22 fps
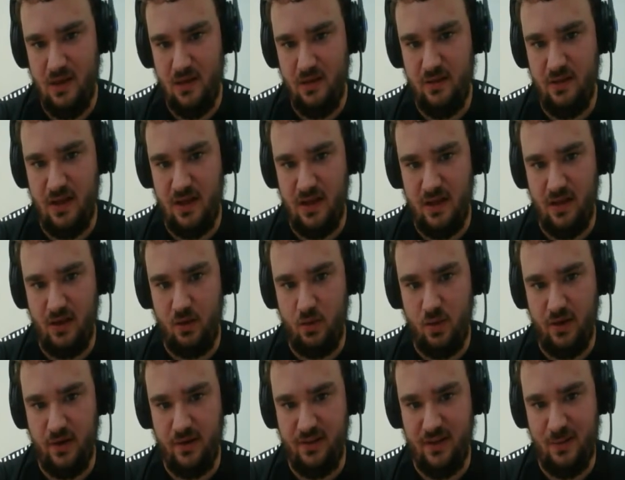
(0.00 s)
the
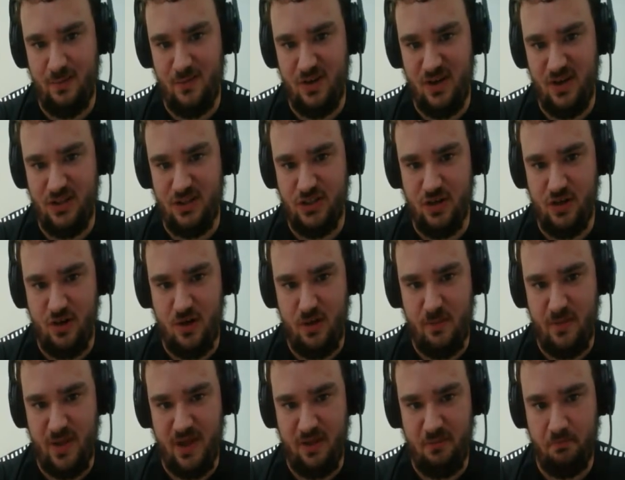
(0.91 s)
Quirk Liberation
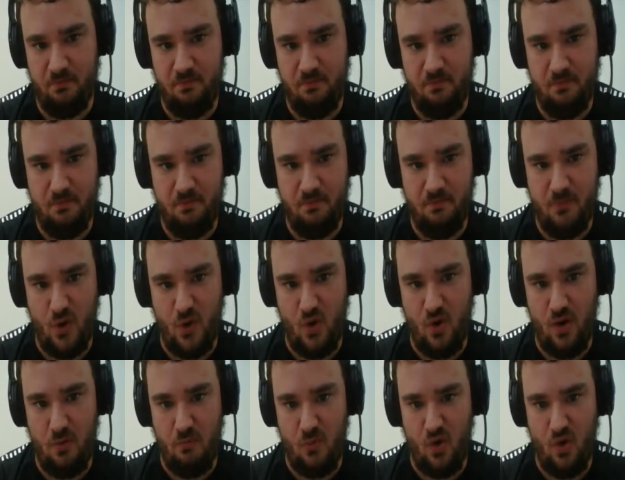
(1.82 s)
Army,
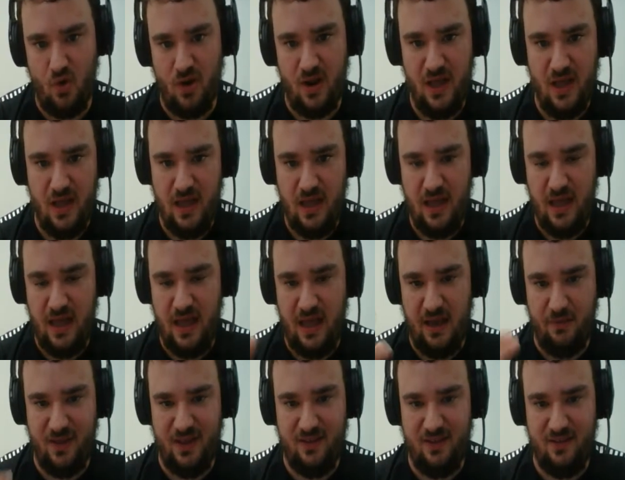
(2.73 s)
more and more.
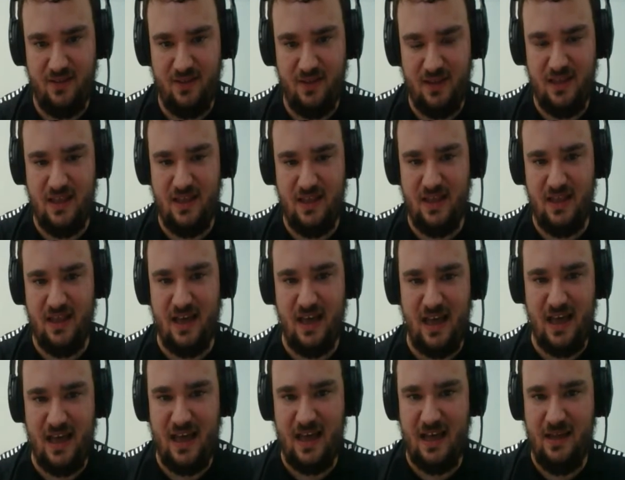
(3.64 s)
And we
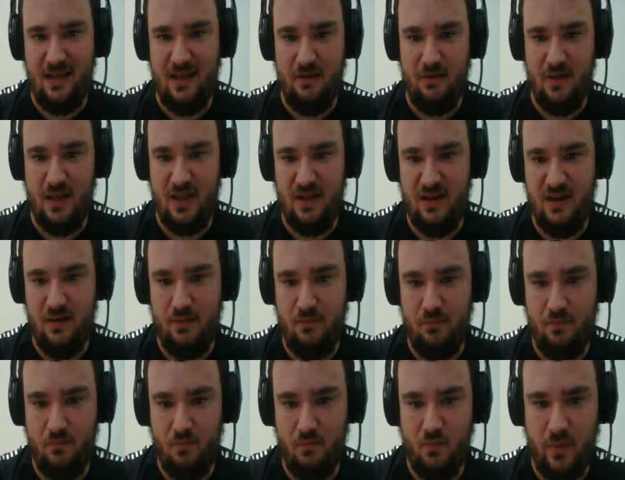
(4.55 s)
cut, and
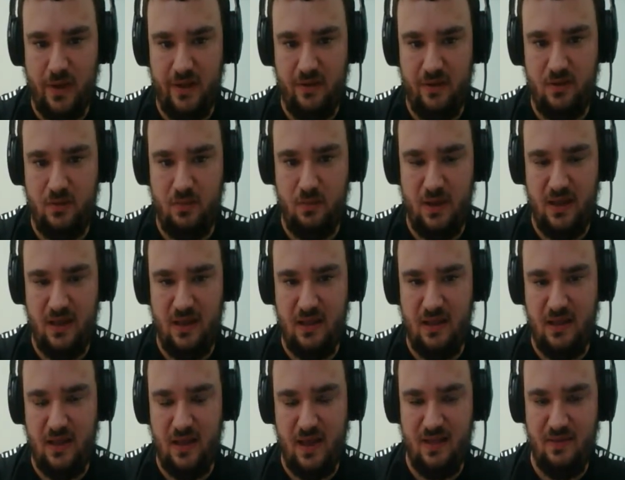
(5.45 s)
once we
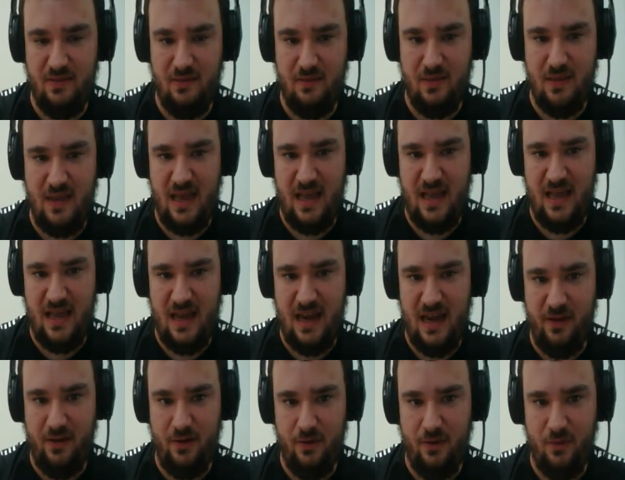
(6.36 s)
got that
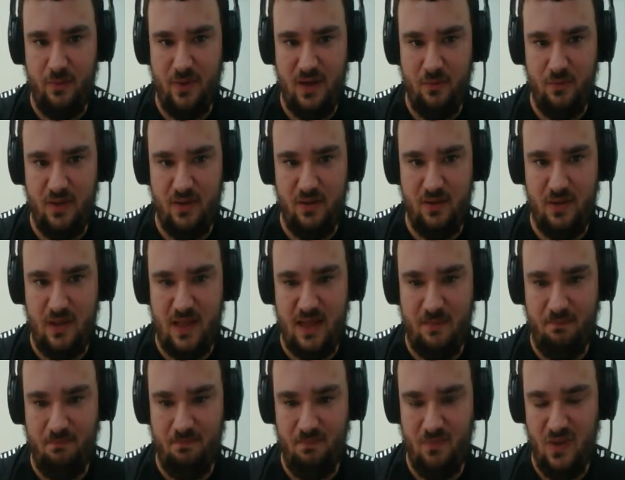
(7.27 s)
out of the way with
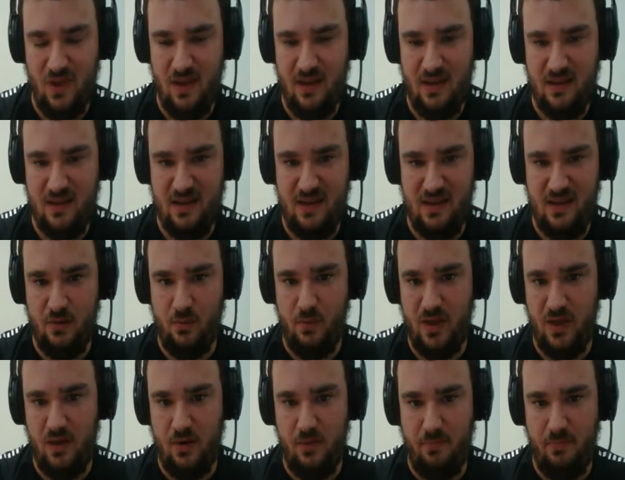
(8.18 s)
Giga,
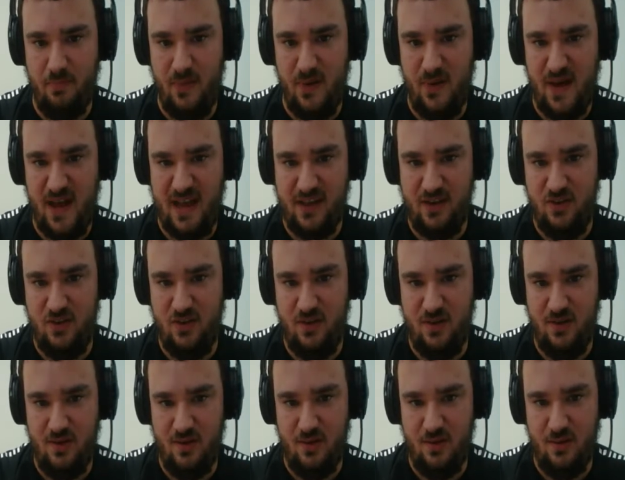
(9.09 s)
we go back
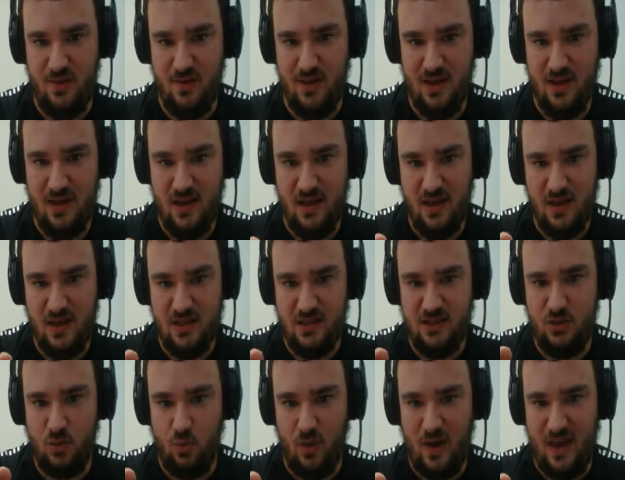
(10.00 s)
to
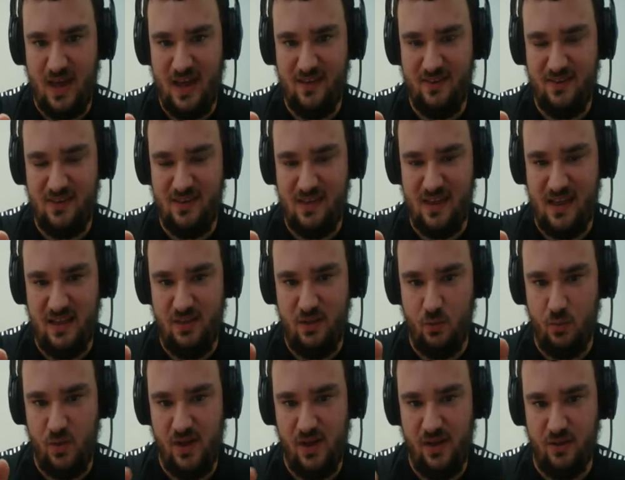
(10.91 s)
Twice and
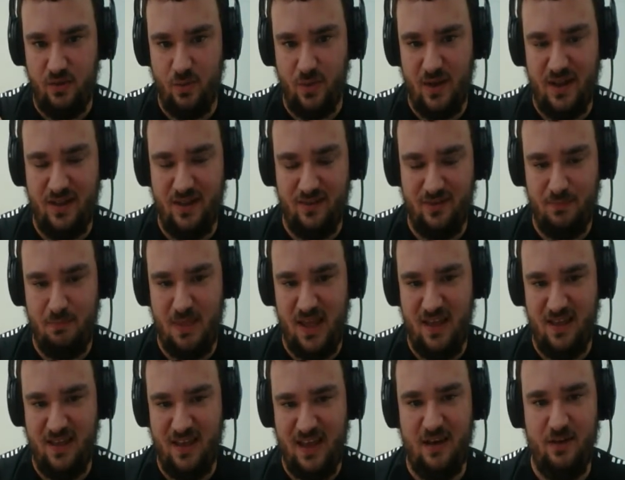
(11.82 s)
the real Twice
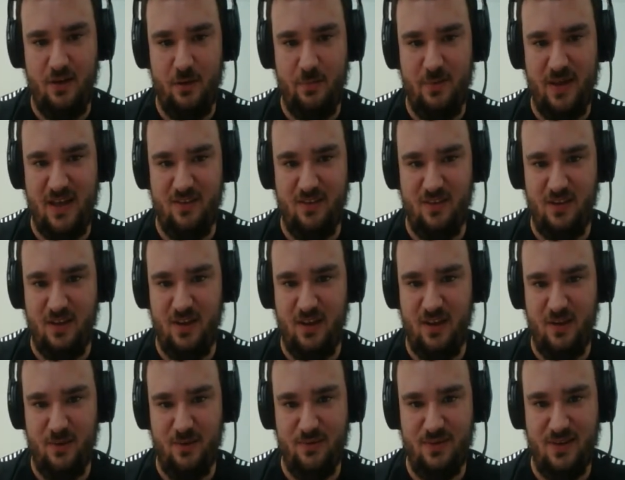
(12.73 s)
being carried by his
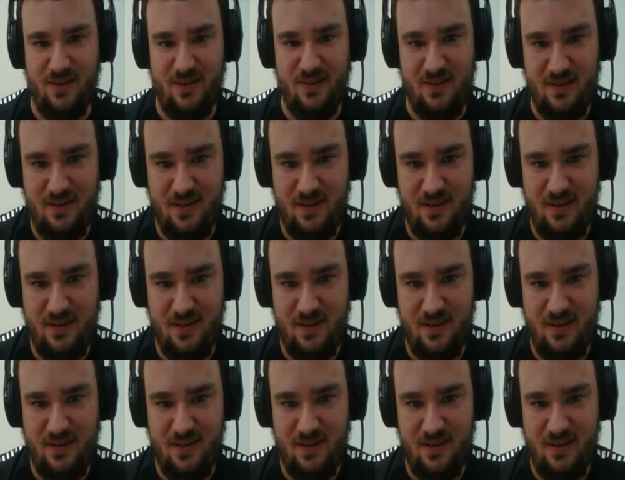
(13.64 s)
clones